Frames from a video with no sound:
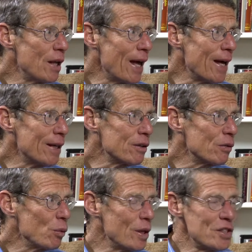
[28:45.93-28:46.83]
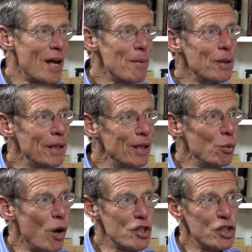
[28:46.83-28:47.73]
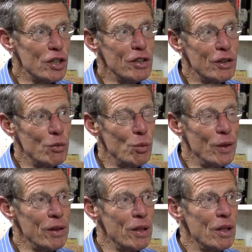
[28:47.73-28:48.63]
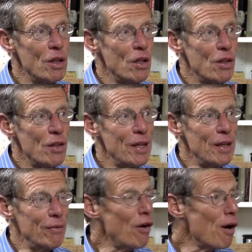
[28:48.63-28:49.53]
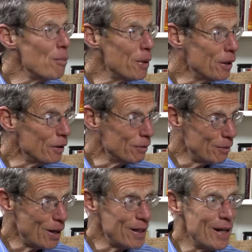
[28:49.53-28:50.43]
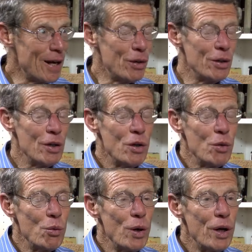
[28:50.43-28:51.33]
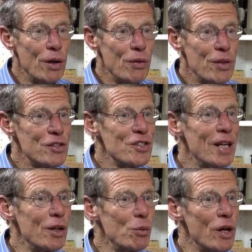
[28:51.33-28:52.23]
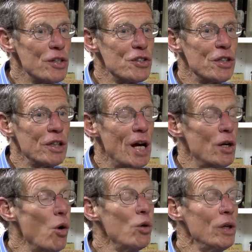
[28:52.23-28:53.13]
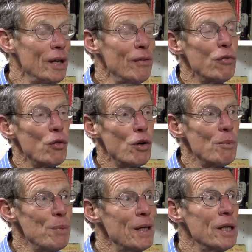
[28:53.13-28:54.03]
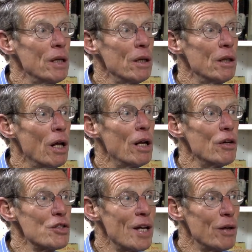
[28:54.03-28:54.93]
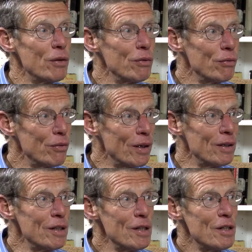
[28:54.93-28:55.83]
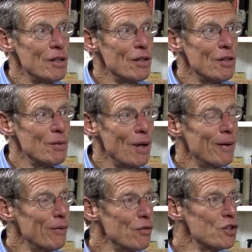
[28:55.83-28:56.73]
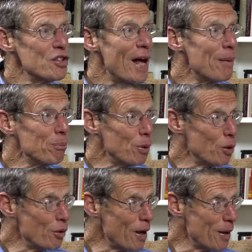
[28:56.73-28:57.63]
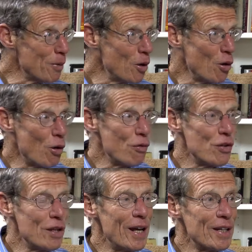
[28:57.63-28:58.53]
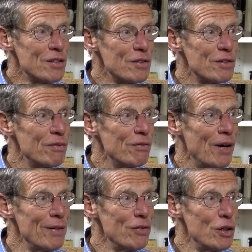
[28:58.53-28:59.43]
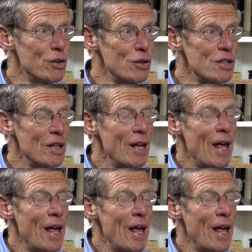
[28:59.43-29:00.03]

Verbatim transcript: at what's happening in Washington with the Farm Bill right now, where the Senate wants to cut only four billion dollars out of uh, out of the SNAP program over the next five years,